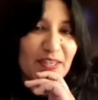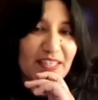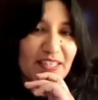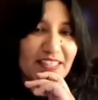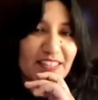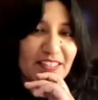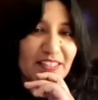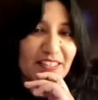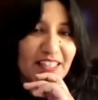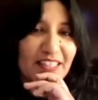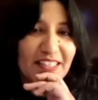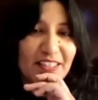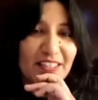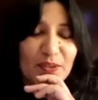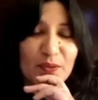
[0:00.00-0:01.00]
I can
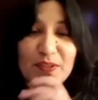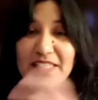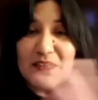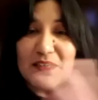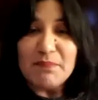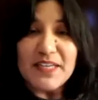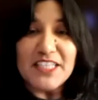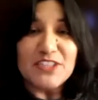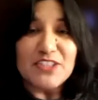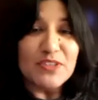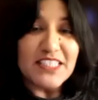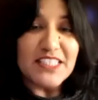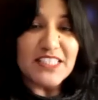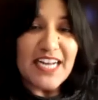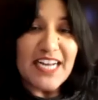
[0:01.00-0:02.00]
only compare it to
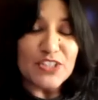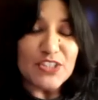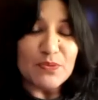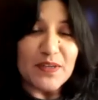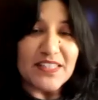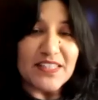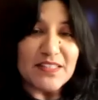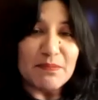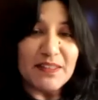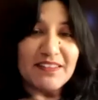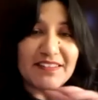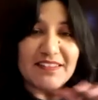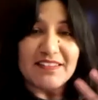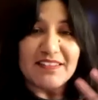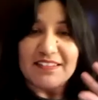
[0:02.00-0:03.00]
detached ones, but
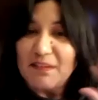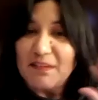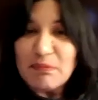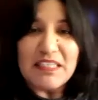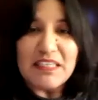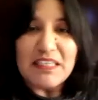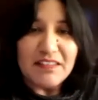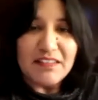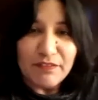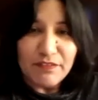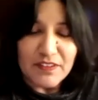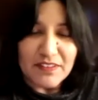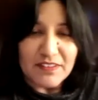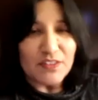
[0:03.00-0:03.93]
this is completely different.